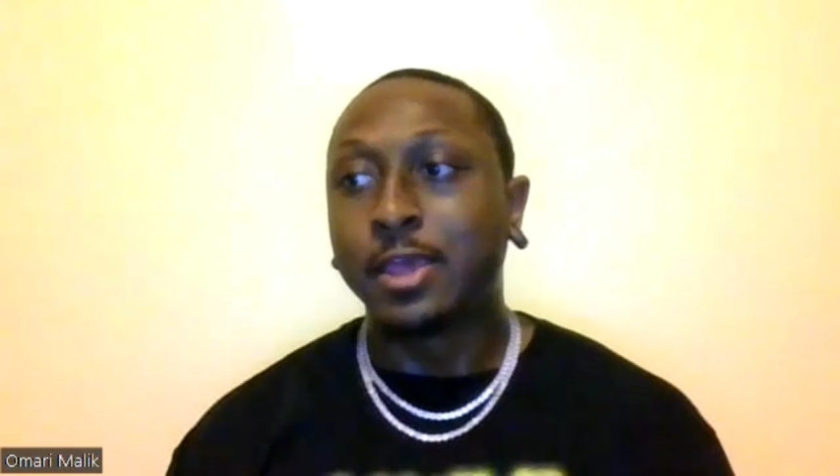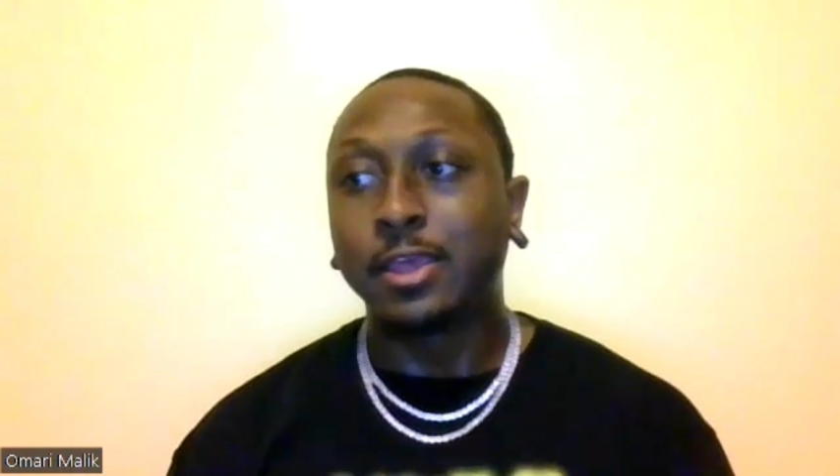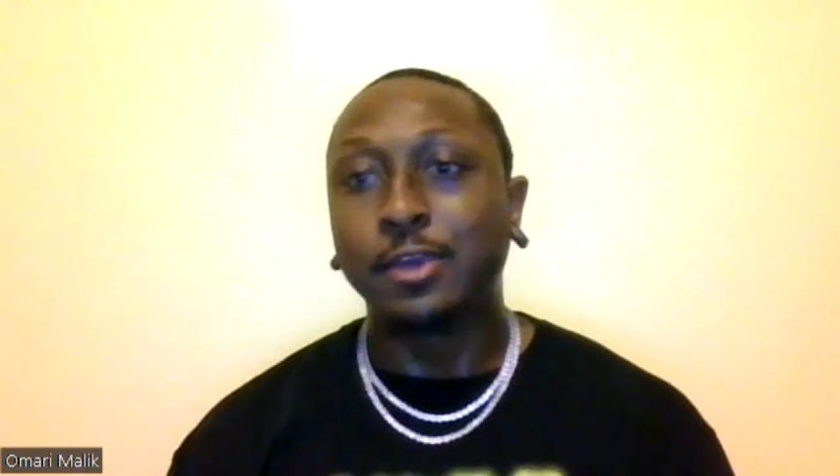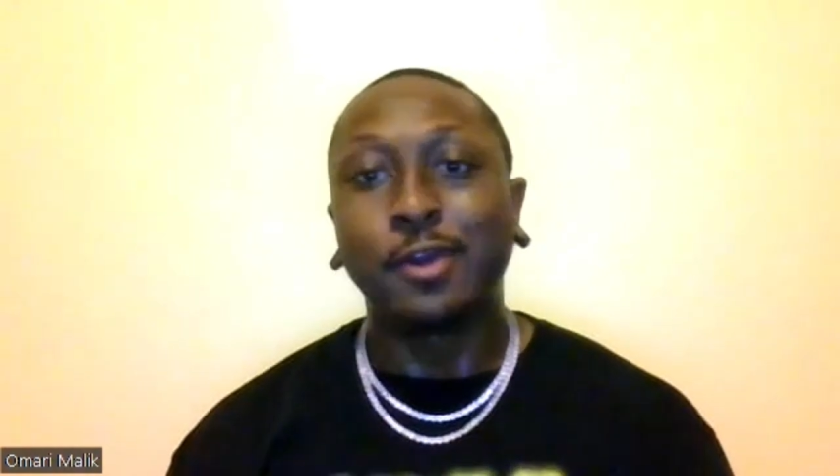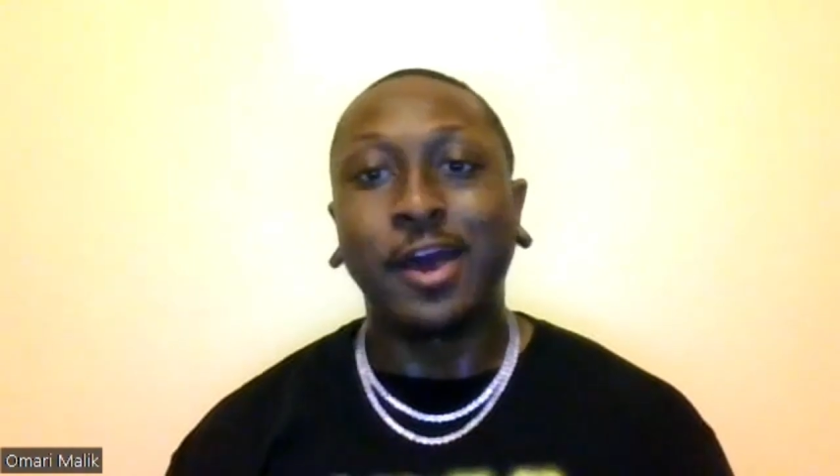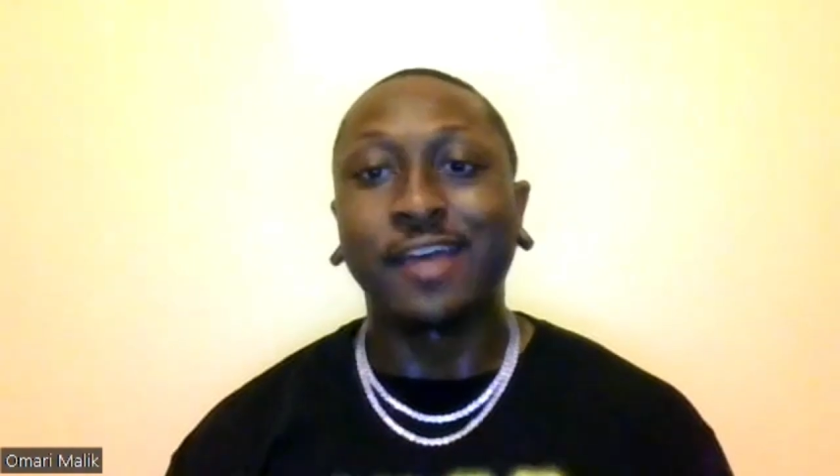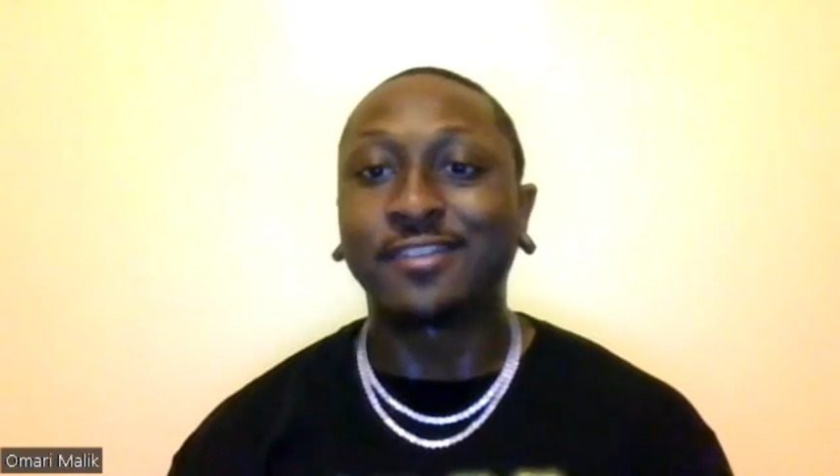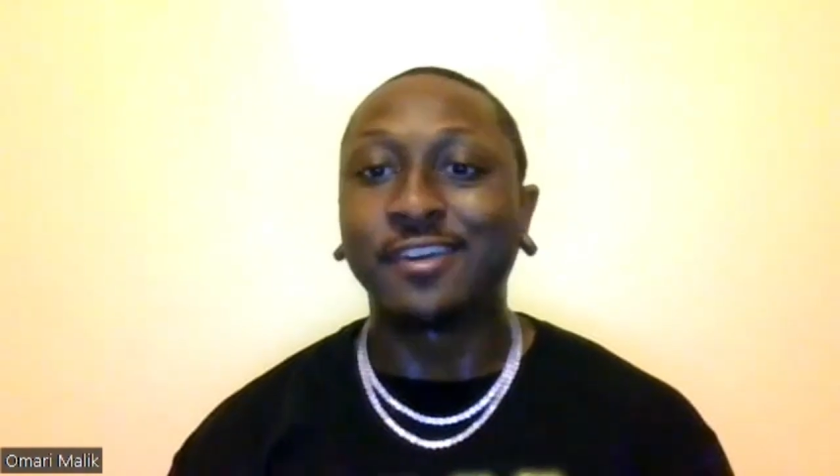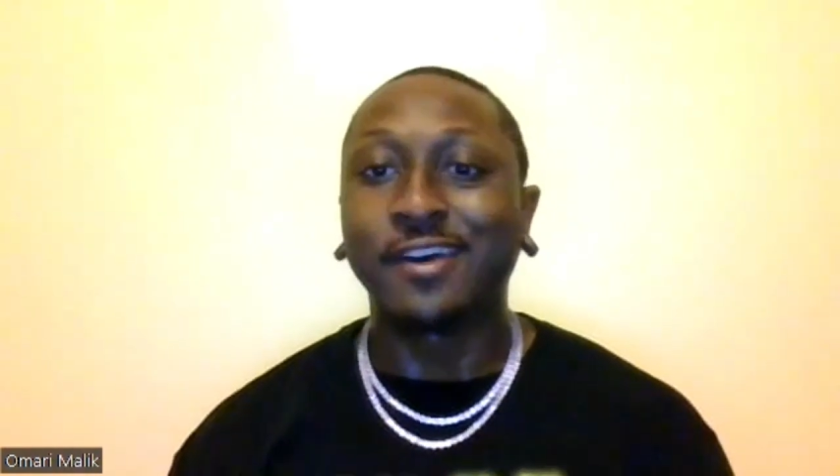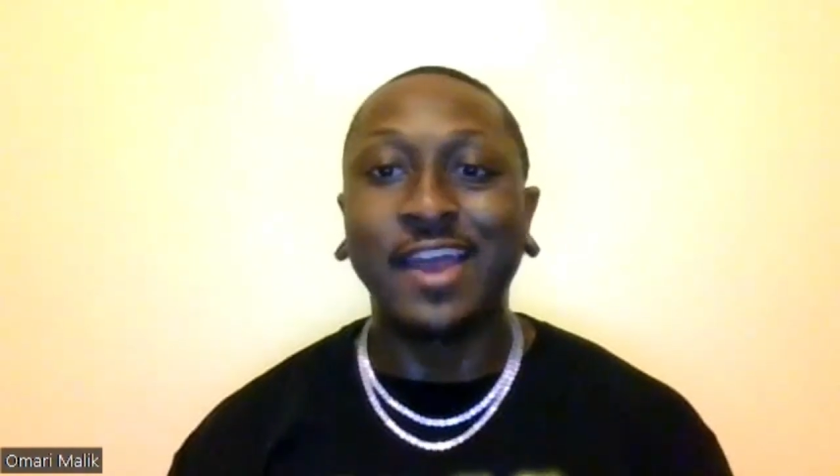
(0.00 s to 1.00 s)
you know, I
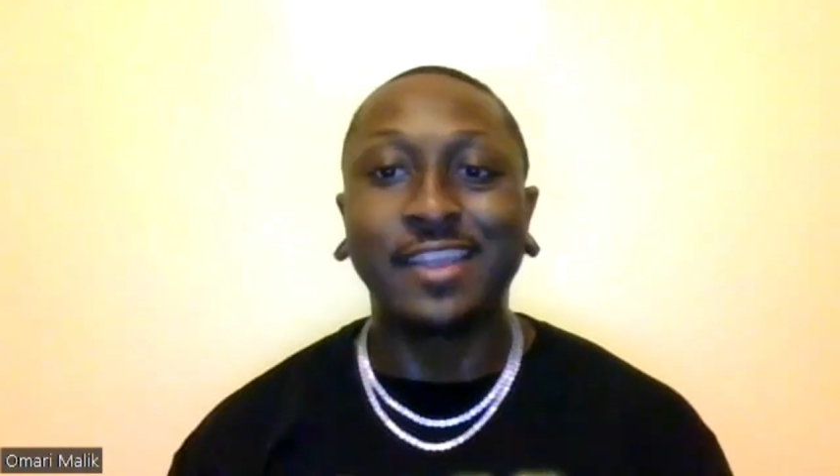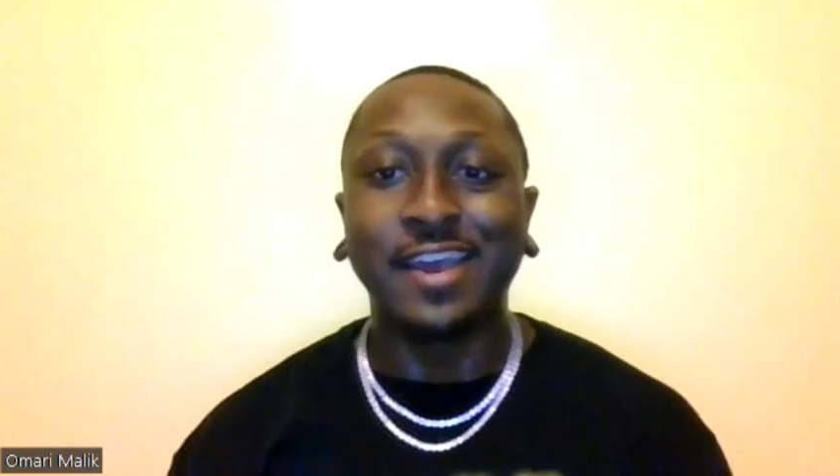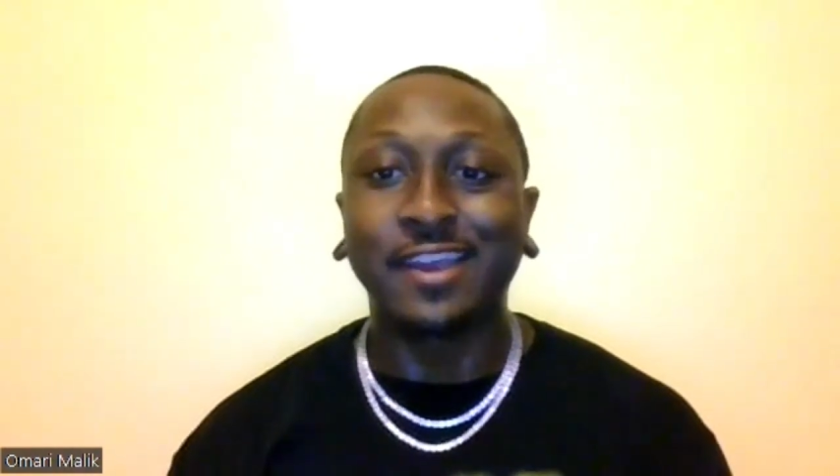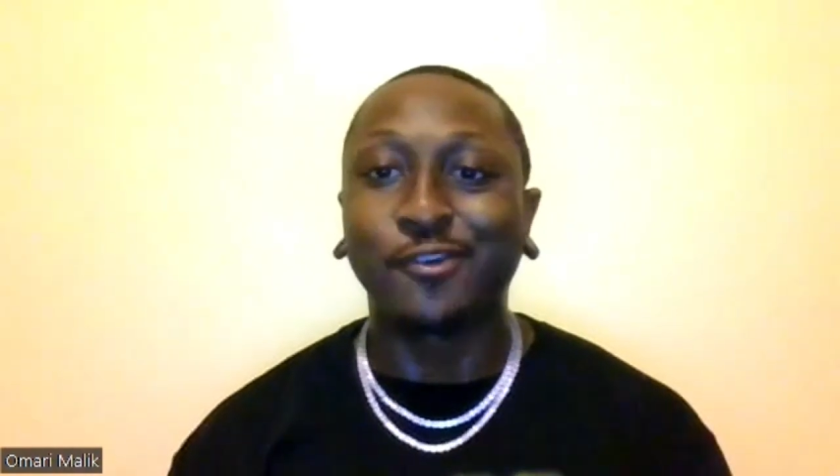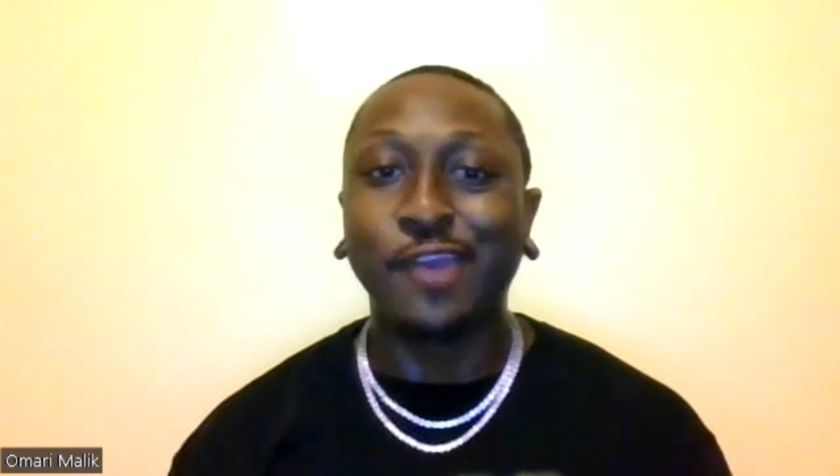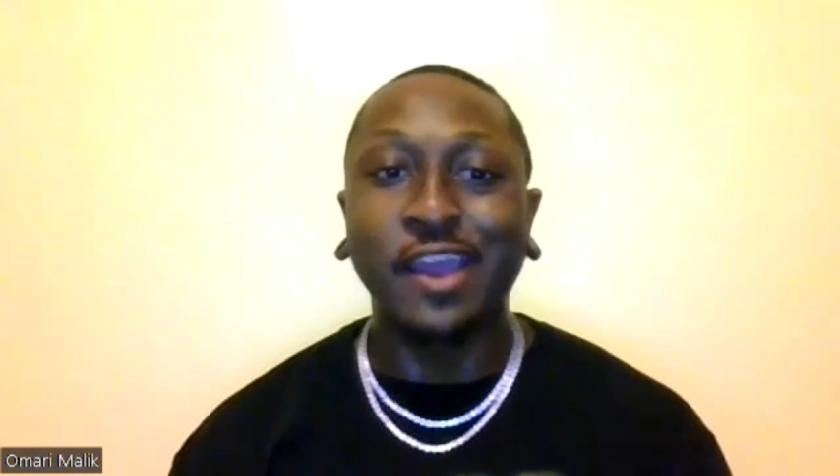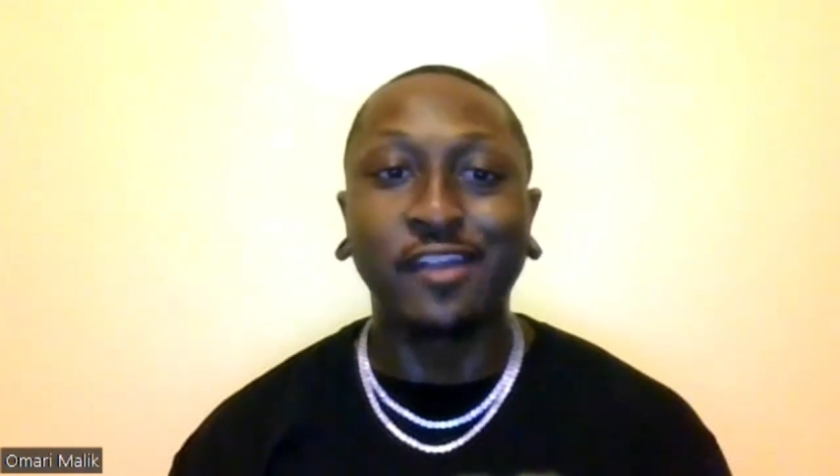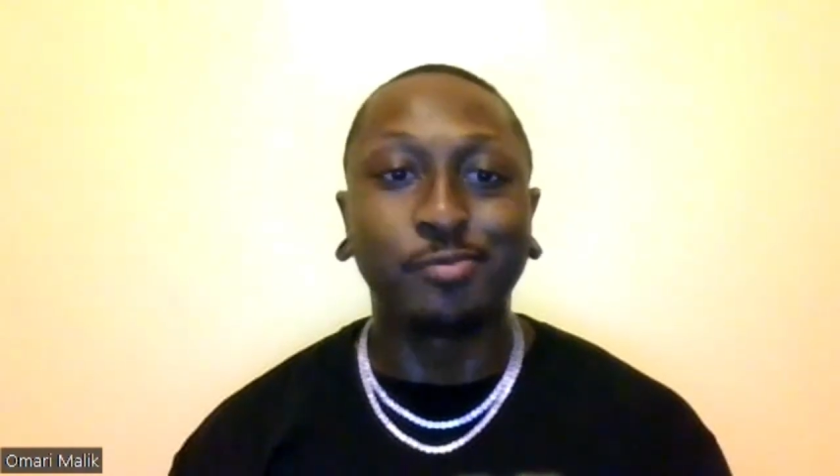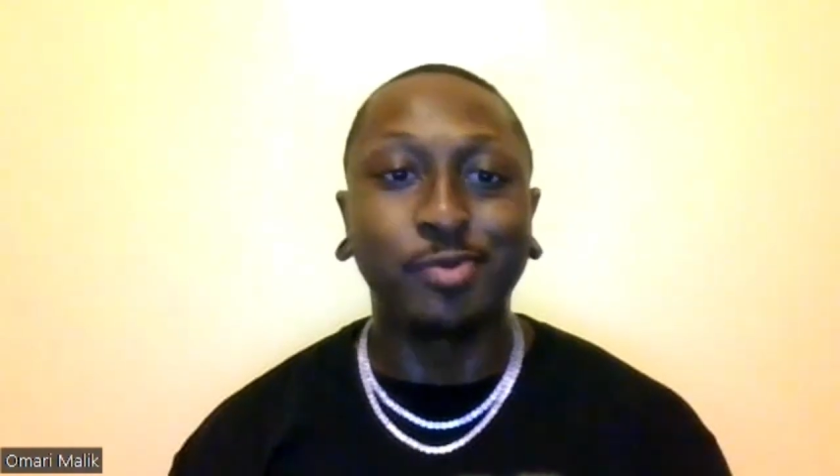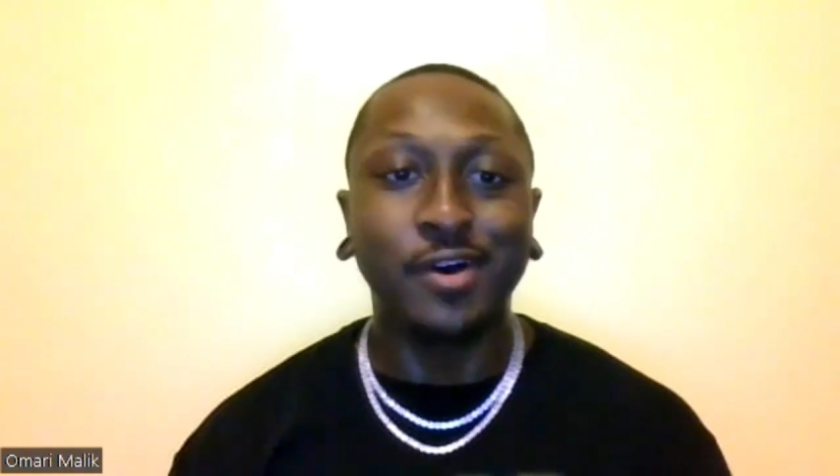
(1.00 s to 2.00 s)
still had that
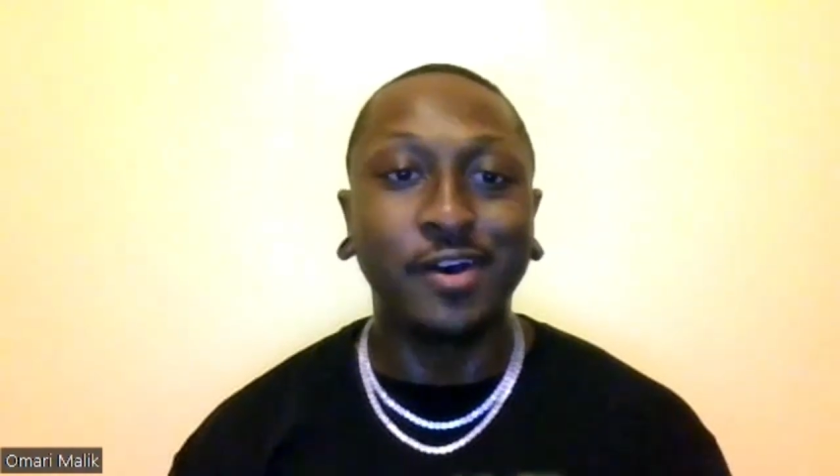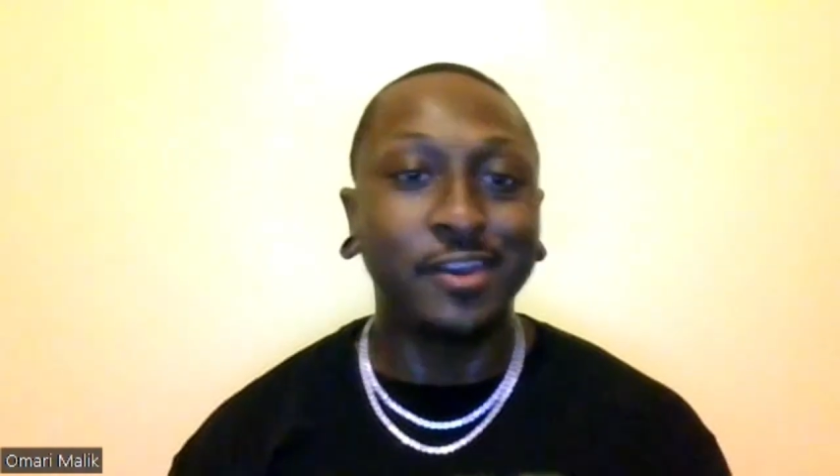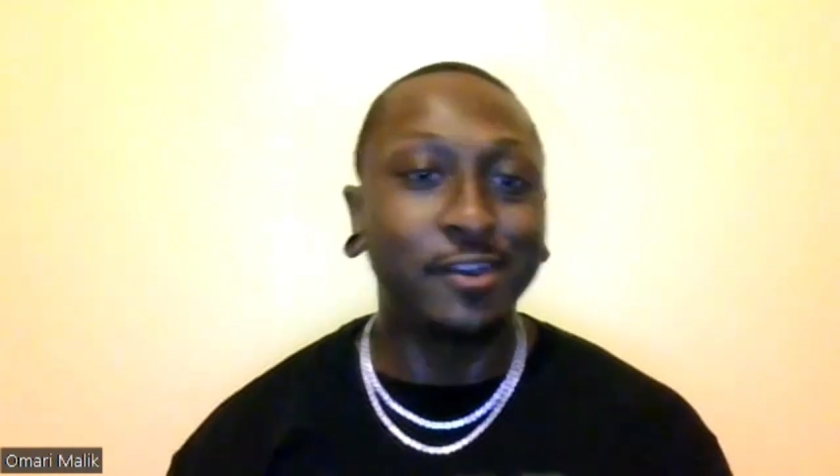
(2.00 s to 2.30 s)
creative bug.